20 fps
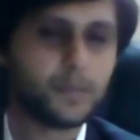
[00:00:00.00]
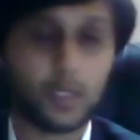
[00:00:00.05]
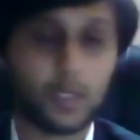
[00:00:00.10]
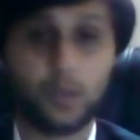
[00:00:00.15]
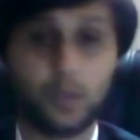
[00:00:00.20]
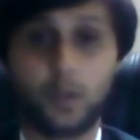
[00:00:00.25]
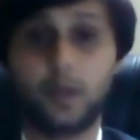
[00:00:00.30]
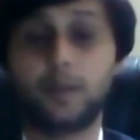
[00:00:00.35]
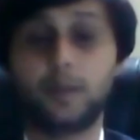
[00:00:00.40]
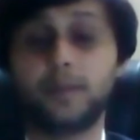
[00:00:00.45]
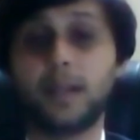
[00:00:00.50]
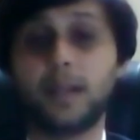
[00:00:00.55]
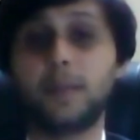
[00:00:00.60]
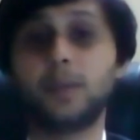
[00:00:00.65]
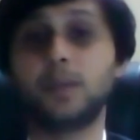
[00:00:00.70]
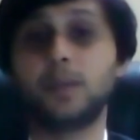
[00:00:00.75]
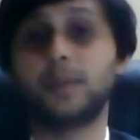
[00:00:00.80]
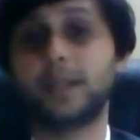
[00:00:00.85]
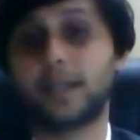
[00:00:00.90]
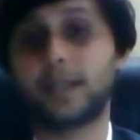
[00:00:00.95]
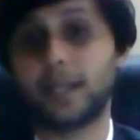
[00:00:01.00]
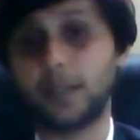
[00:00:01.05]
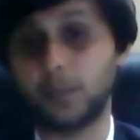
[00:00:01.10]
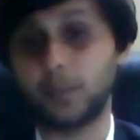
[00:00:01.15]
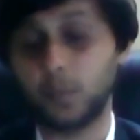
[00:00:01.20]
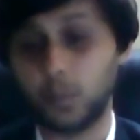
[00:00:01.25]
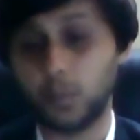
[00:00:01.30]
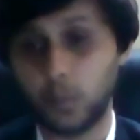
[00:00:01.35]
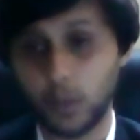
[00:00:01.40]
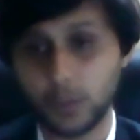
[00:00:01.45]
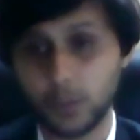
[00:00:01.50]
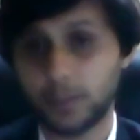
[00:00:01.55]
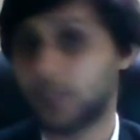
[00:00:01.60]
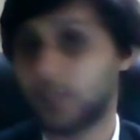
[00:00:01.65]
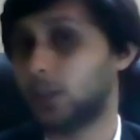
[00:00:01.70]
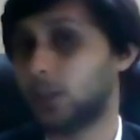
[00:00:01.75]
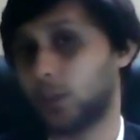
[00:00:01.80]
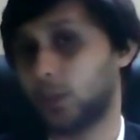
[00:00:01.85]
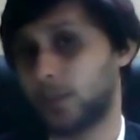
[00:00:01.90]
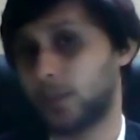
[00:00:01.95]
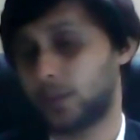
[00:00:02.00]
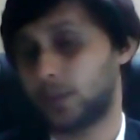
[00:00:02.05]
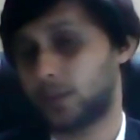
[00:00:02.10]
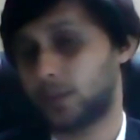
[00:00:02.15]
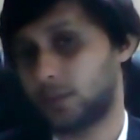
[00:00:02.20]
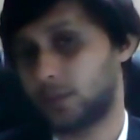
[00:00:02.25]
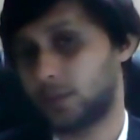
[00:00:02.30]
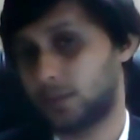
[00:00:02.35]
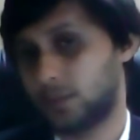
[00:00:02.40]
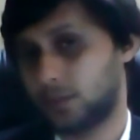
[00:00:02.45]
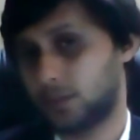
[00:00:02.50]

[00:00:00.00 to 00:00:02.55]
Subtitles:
A lot of time to even read both the groups.